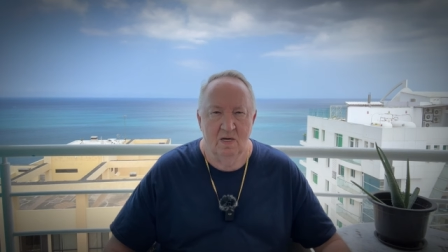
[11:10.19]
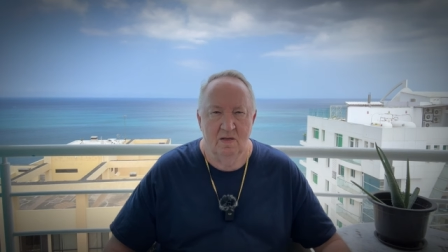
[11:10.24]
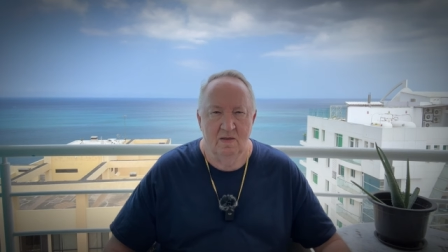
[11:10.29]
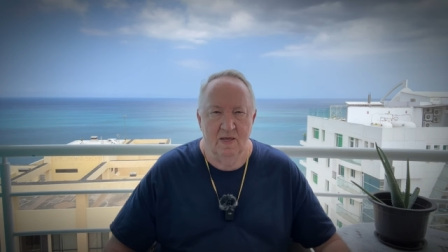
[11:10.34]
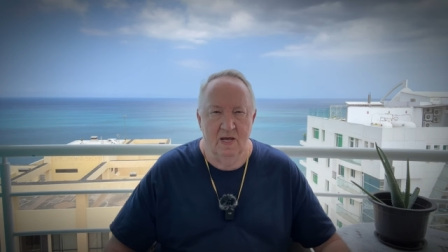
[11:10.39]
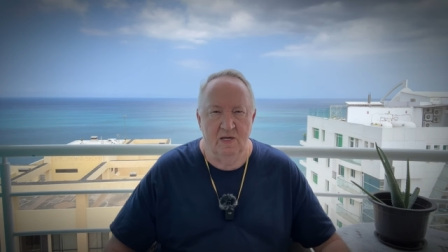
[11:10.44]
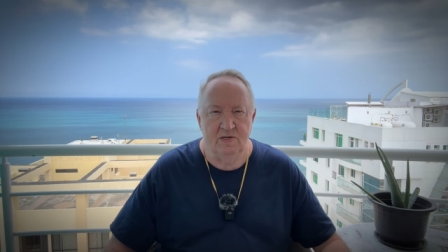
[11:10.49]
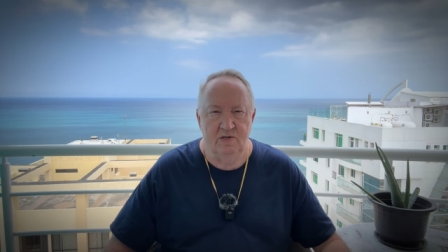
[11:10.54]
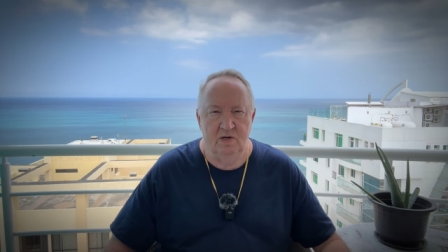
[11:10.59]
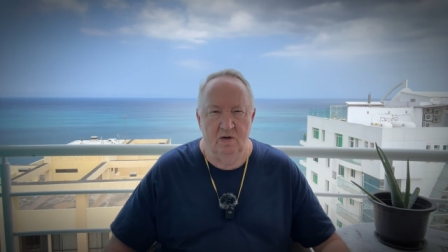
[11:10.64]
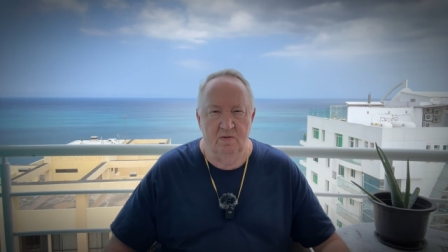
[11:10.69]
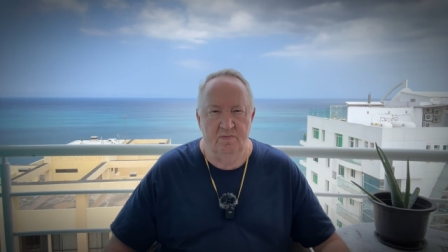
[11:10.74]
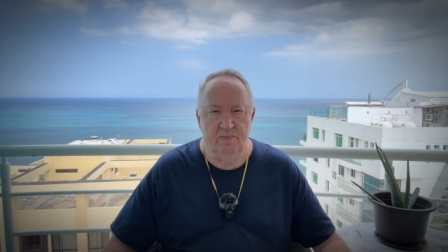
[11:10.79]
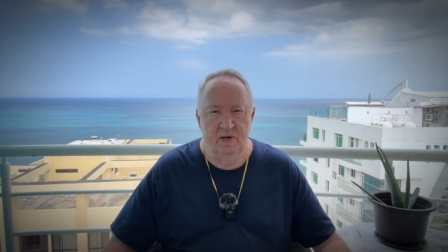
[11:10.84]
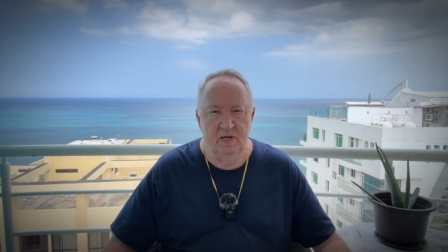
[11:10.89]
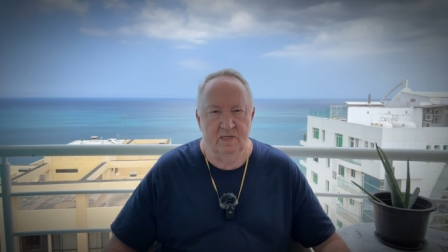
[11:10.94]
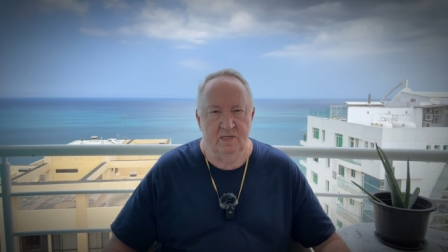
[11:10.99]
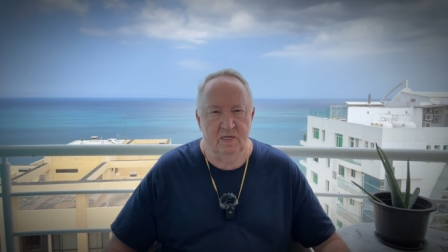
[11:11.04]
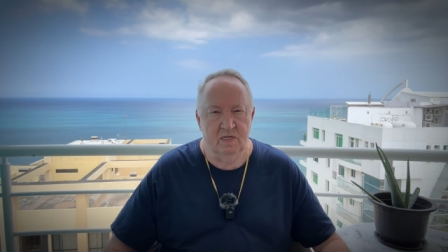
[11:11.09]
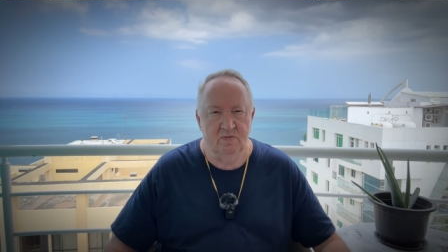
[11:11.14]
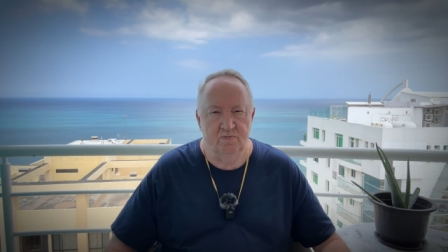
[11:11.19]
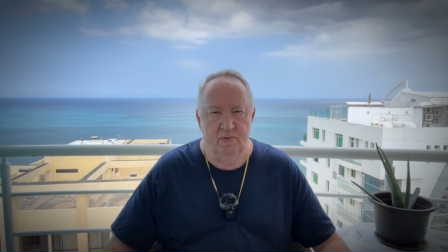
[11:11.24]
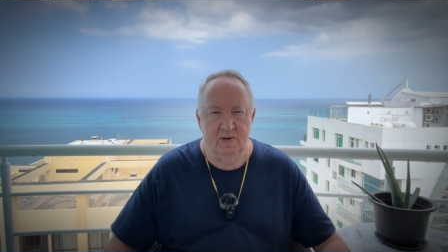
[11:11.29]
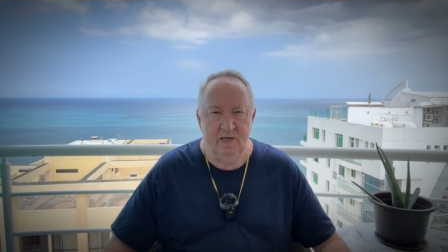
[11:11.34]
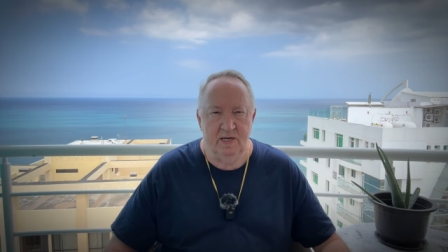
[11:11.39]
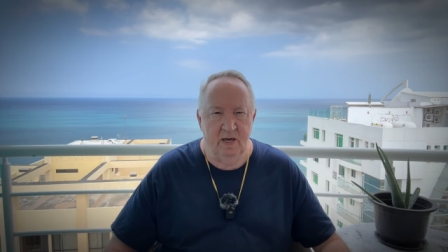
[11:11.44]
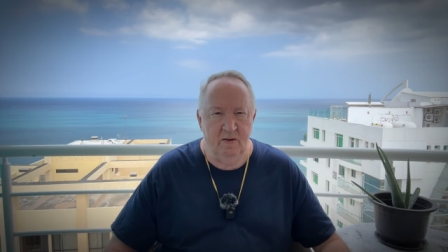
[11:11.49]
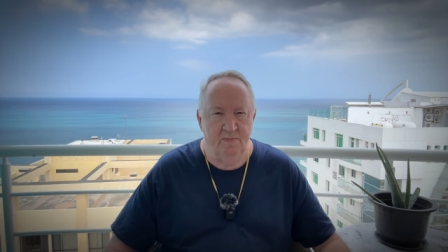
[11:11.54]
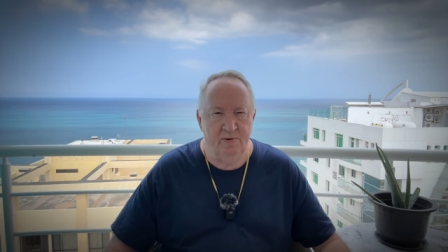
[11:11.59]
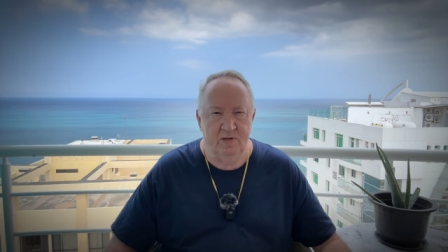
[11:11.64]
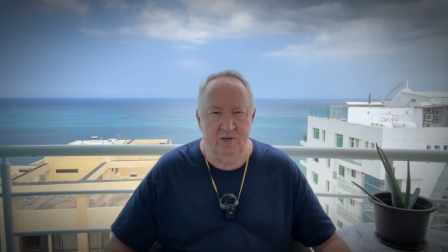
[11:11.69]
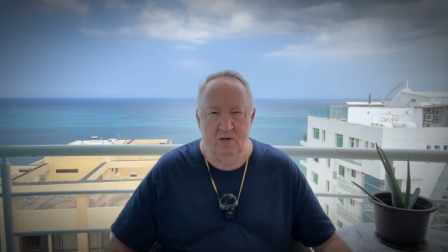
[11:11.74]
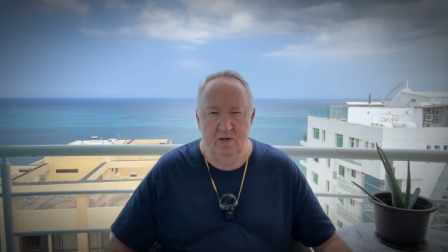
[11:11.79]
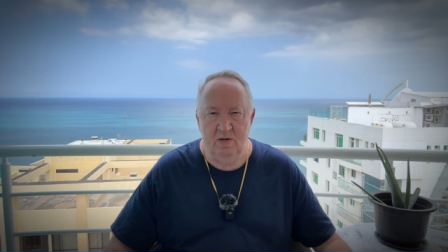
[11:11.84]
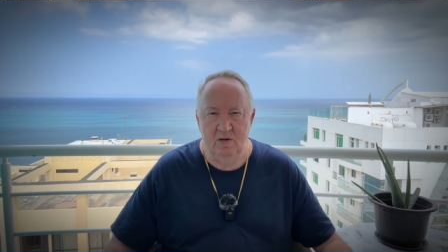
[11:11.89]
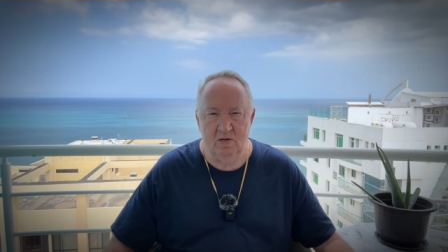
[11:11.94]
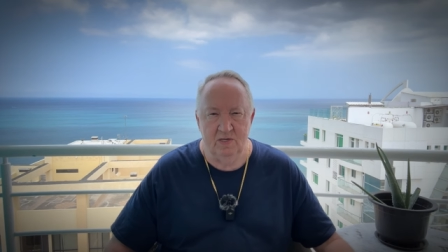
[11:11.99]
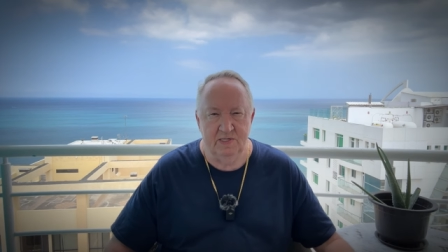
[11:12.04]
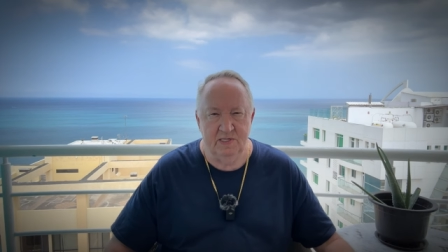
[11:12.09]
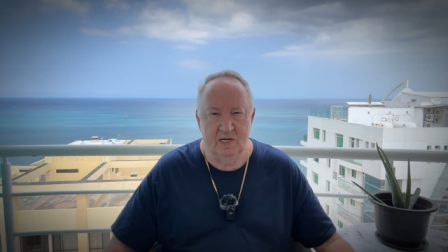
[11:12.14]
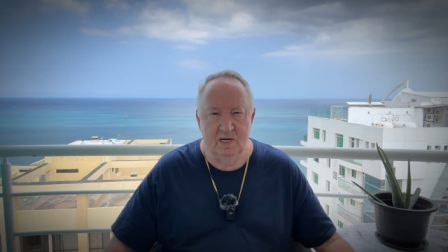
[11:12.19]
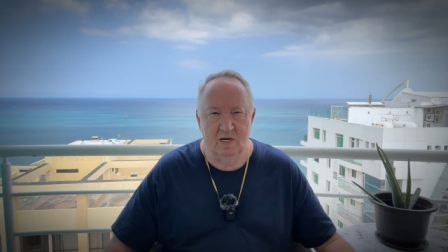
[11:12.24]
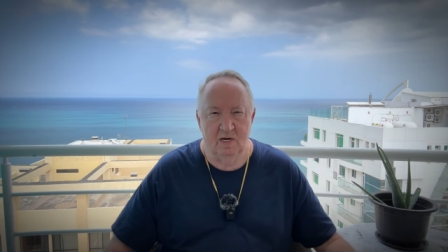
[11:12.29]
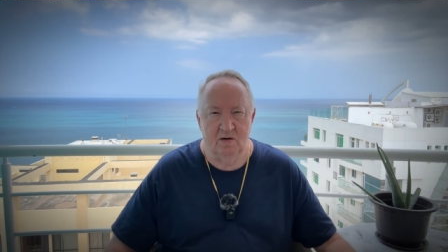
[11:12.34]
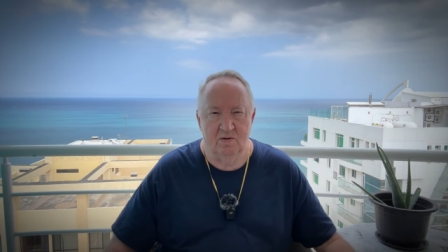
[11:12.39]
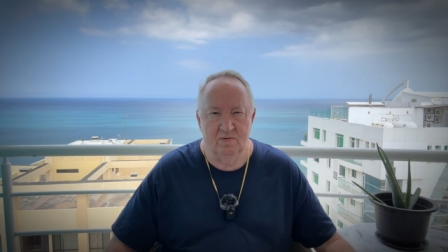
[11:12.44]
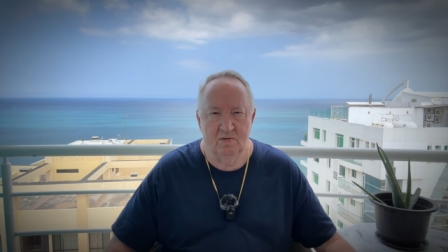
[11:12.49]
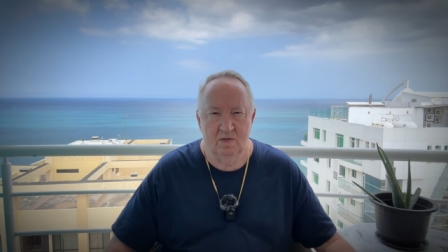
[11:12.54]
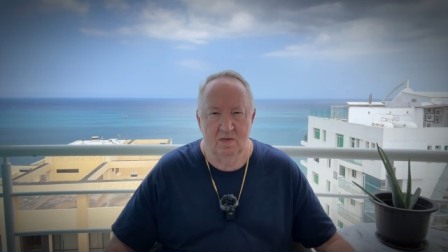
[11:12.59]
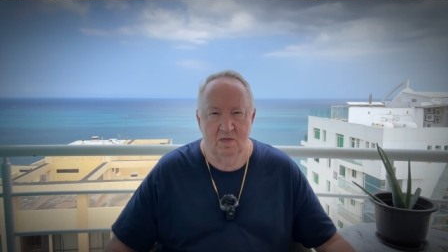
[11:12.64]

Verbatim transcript: that's your business, but keep it to yourself.